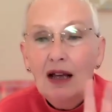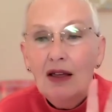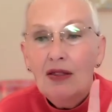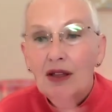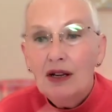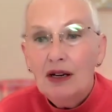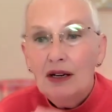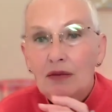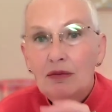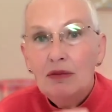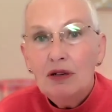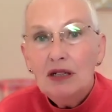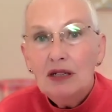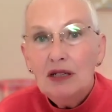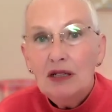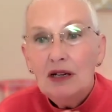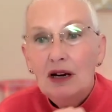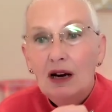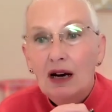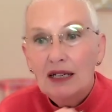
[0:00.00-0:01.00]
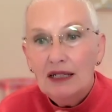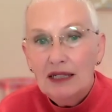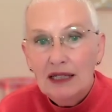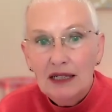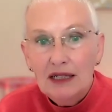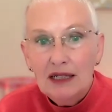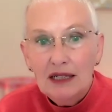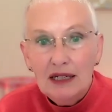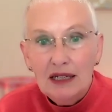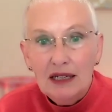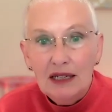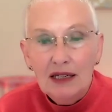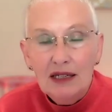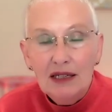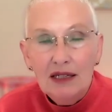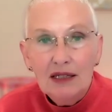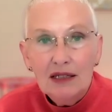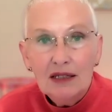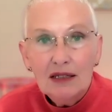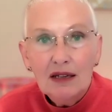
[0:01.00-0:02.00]
the limited
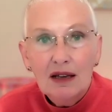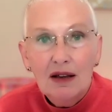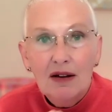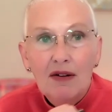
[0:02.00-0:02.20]
identities